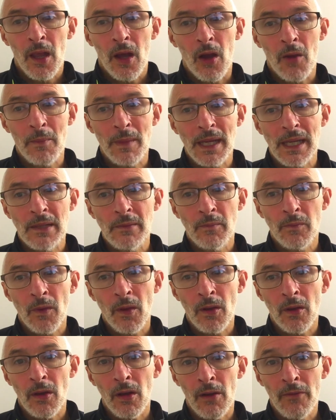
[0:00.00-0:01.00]
I mean,
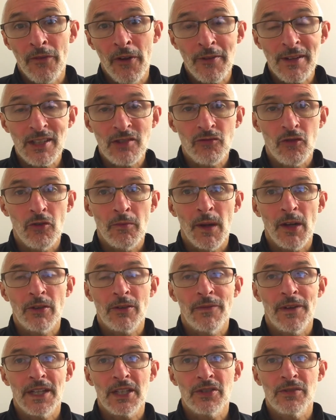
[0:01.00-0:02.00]
a very strong
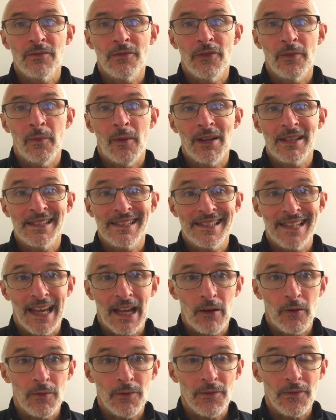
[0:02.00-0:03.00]
motivation for
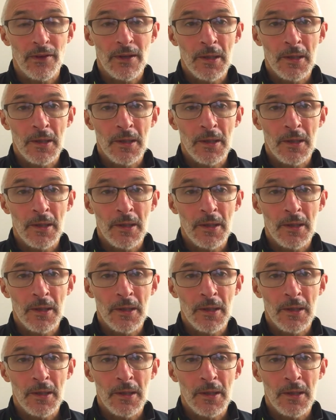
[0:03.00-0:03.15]
myself